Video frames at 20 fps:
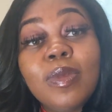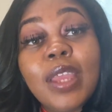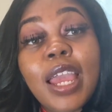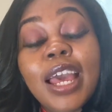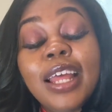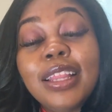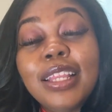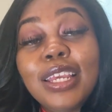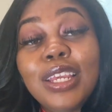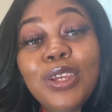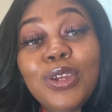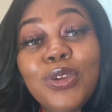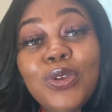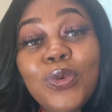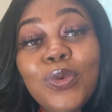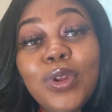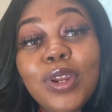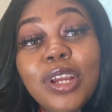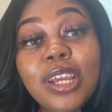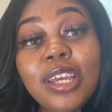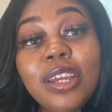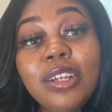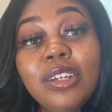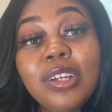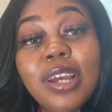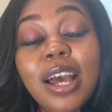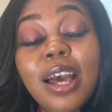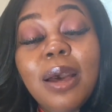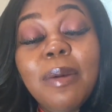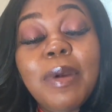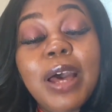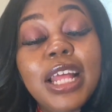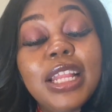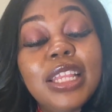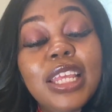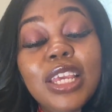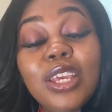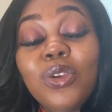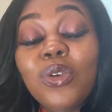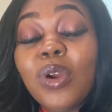I think you're doing a good job. I
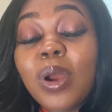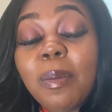think you're